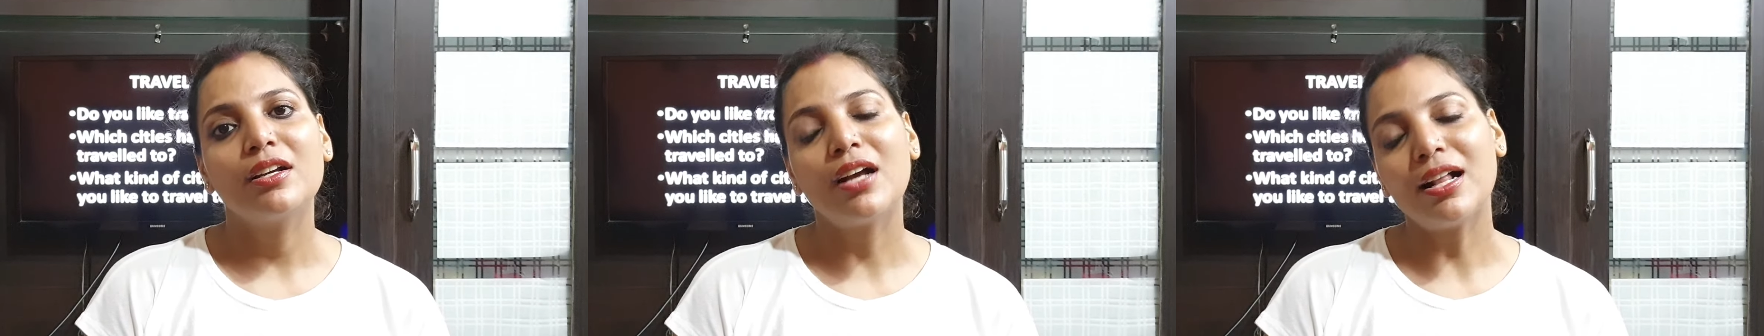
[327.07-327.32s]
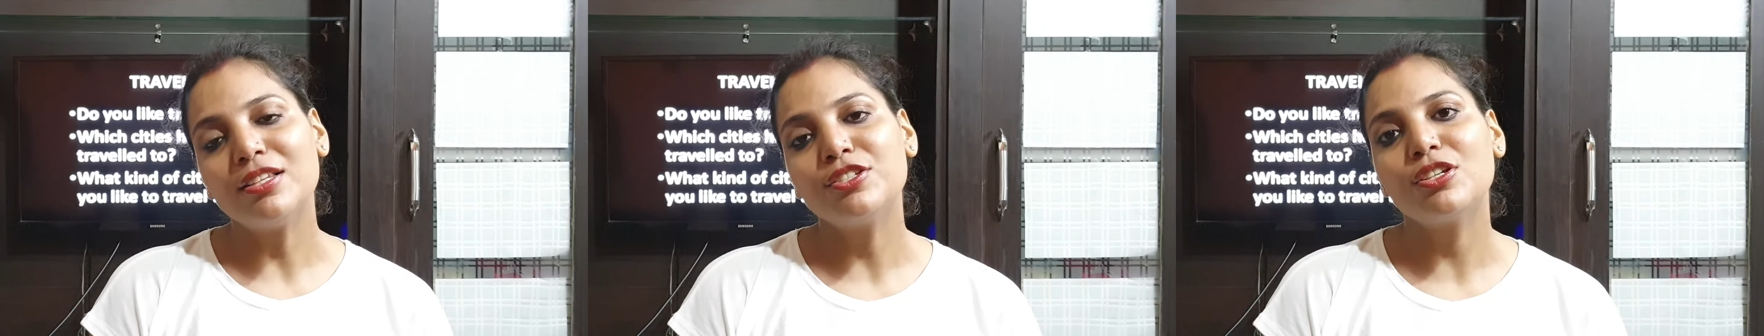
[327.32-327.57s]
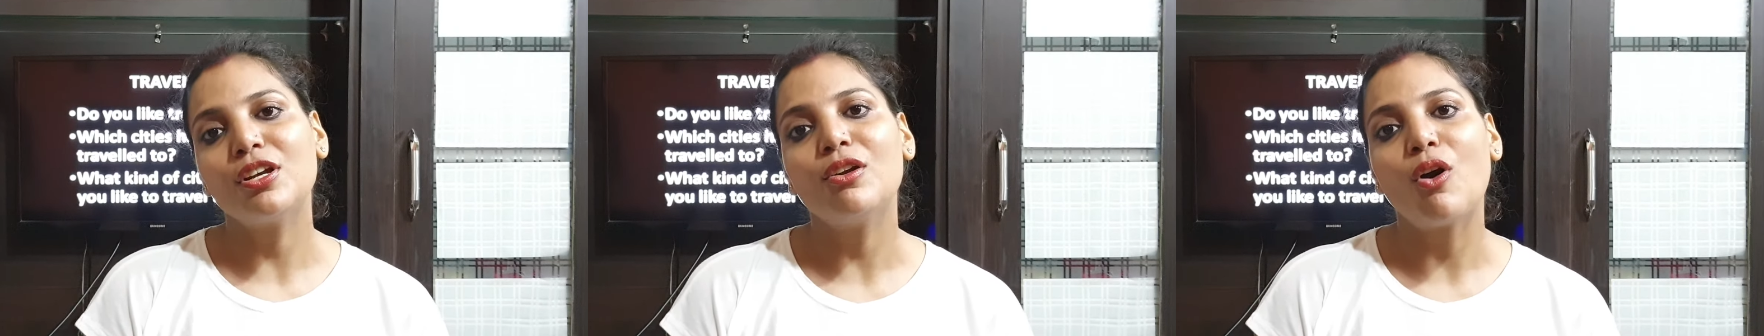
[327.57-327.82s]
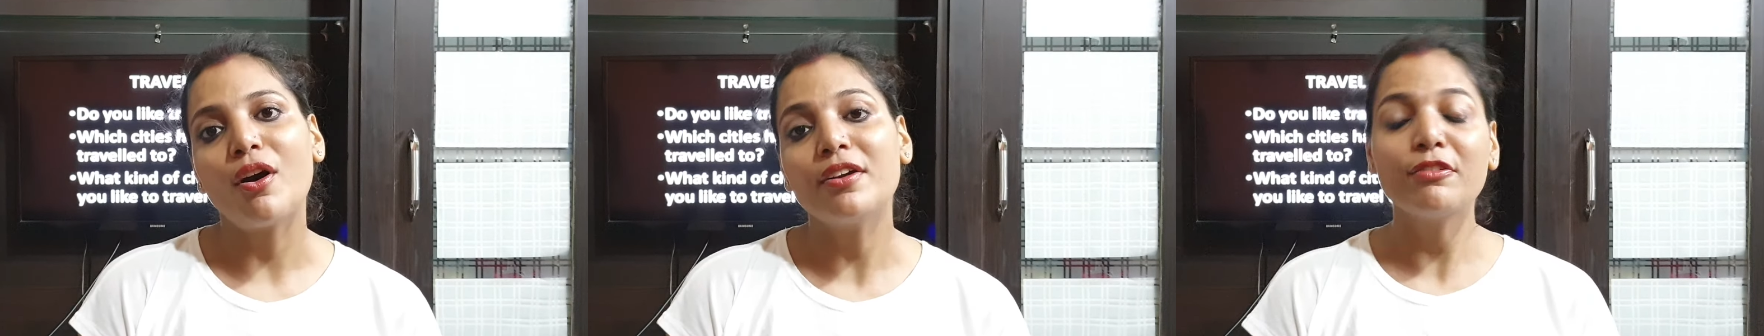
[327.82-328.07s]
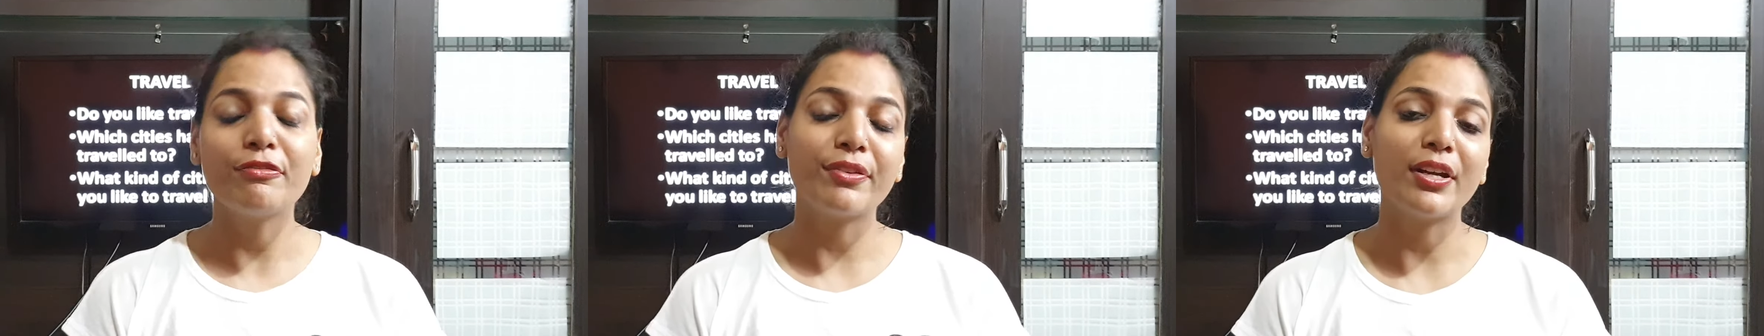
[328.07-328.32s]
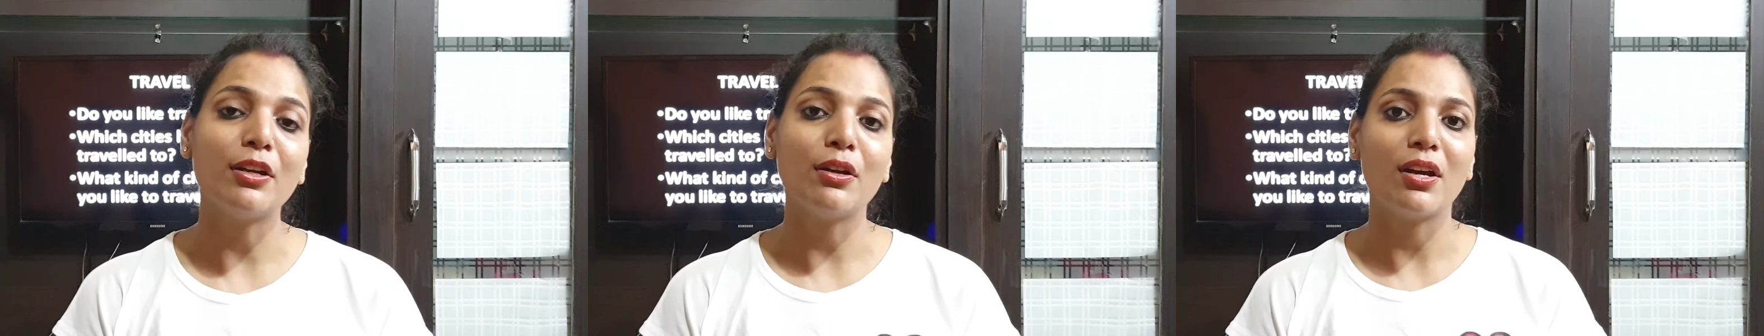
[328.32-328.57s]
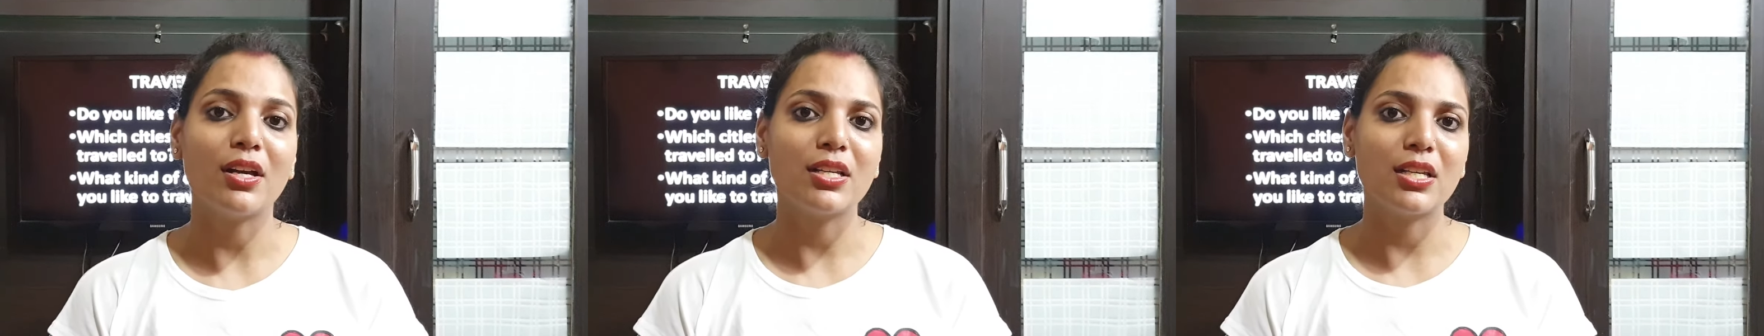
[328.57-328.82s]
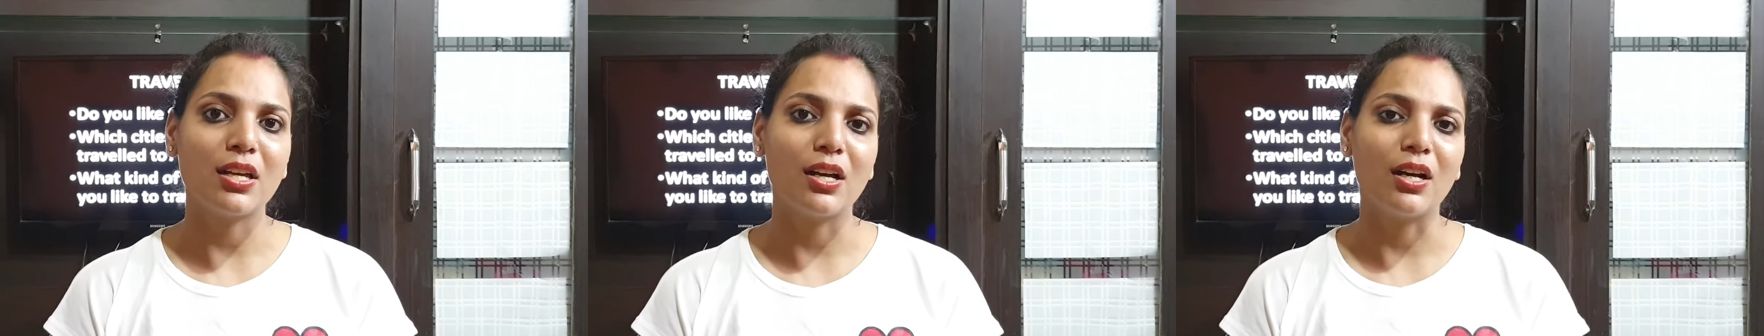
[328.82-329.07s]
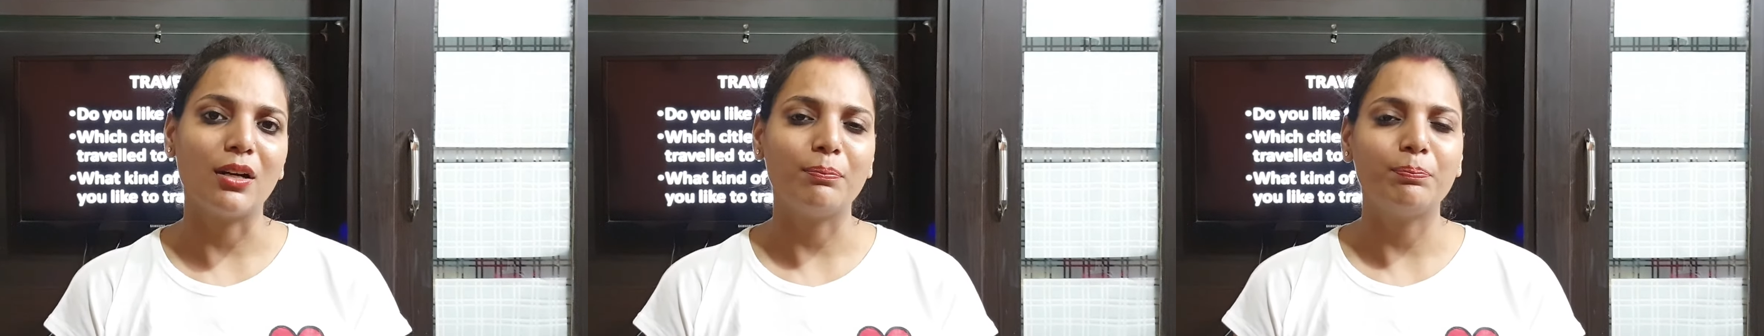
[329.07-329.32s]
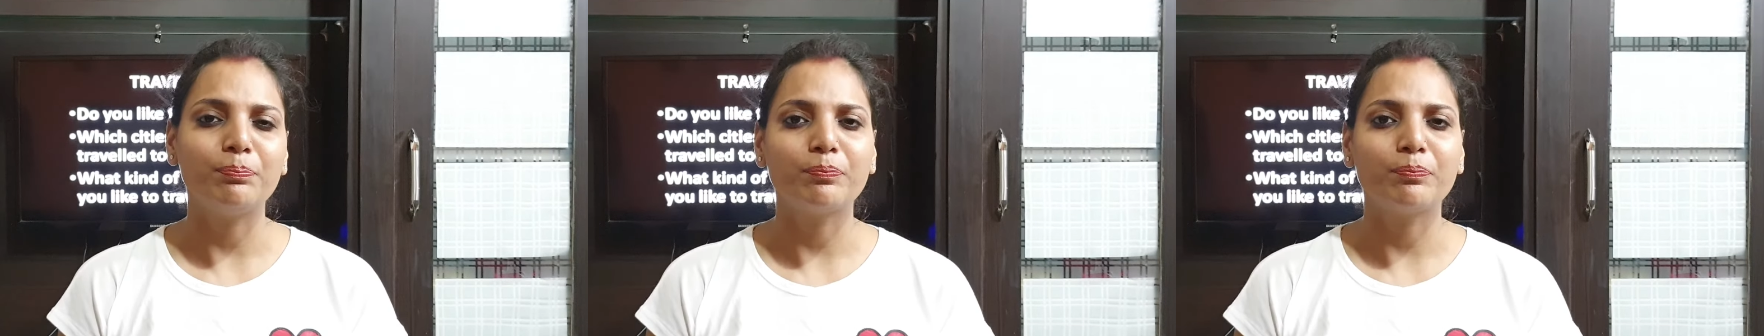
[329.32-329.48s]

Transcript: cultural or different uh,